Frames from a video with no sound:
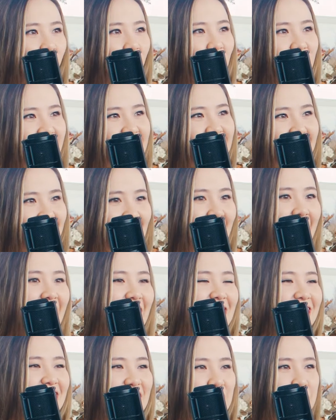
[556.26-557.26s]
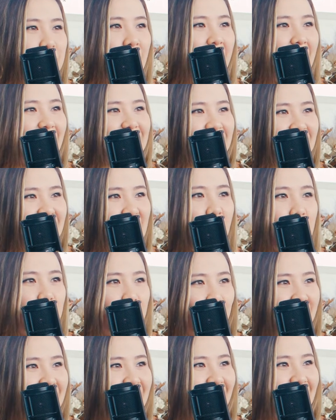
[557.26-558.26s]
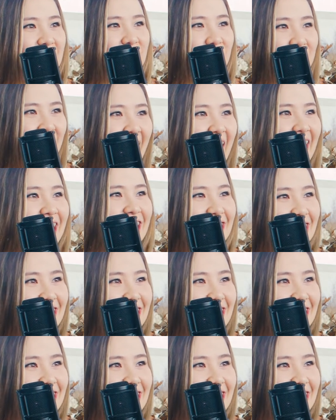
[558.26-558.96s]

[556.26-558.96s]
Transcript: all this glass in a box and not break it so that I can